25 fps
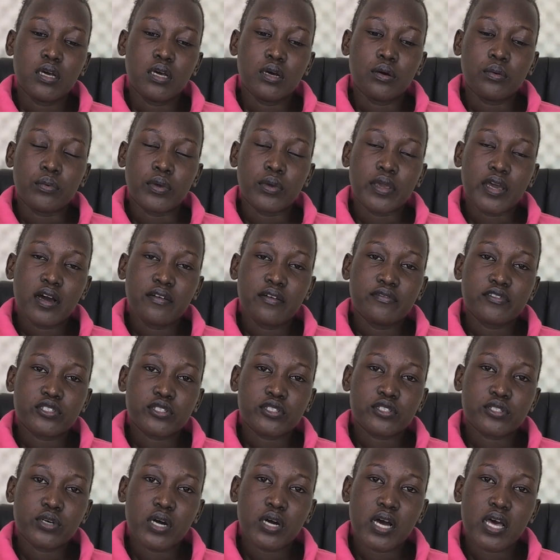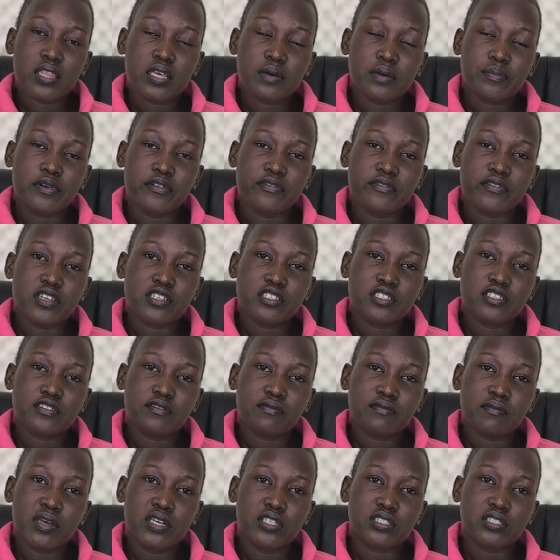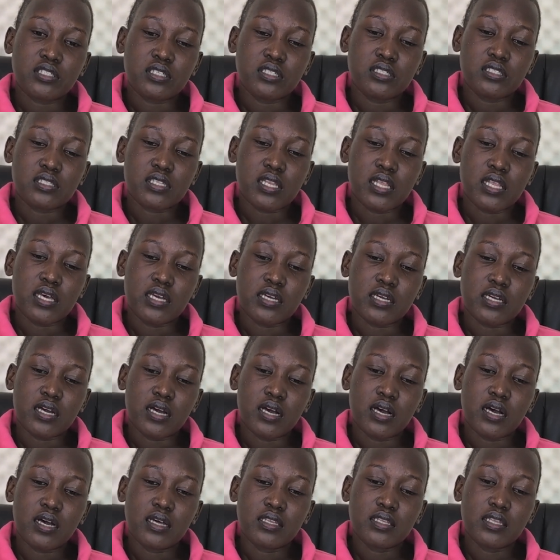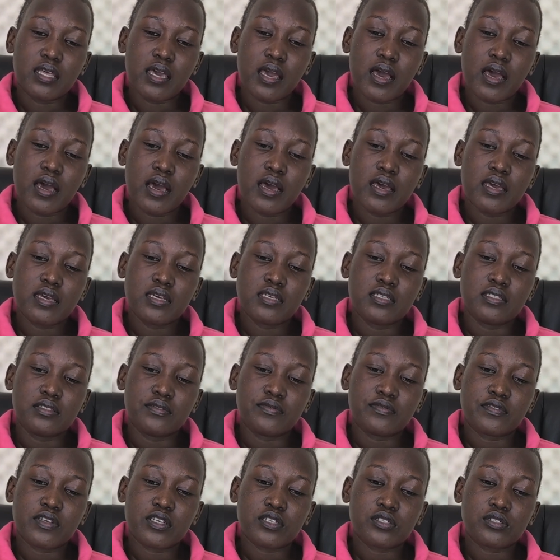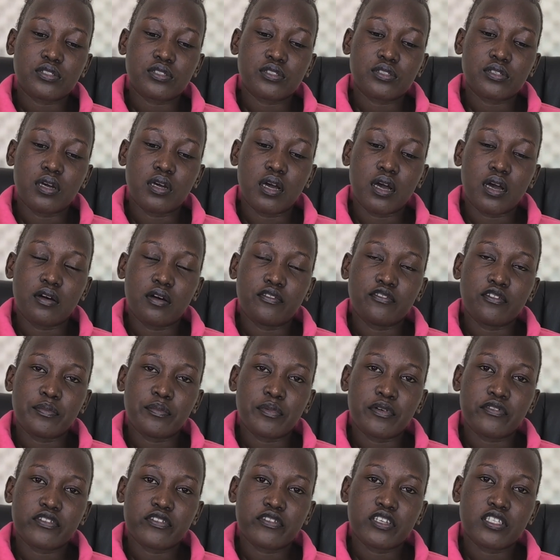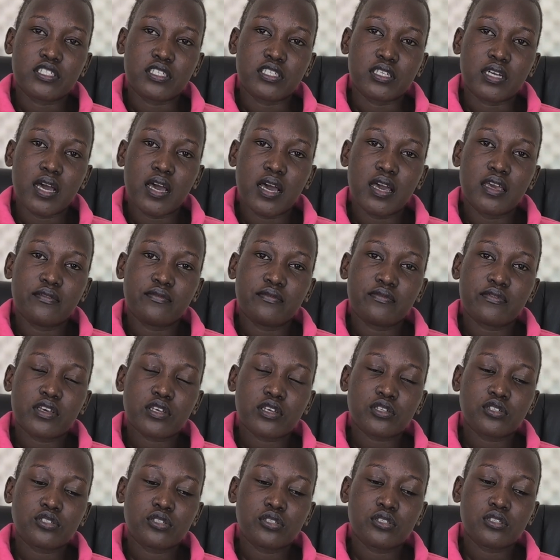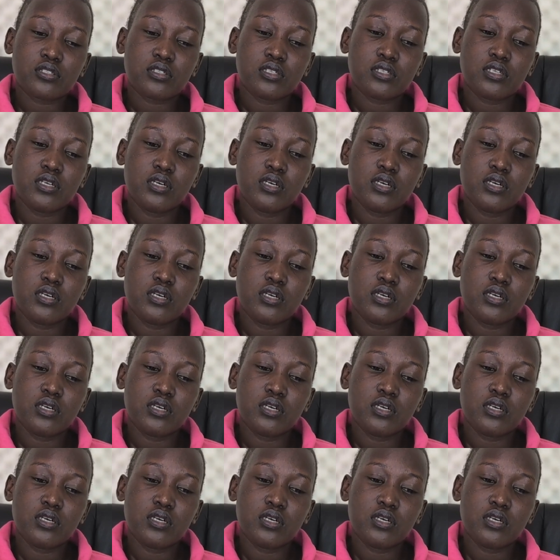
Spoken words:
We have also other preventive measures like the eye infection, for preventing eye infection.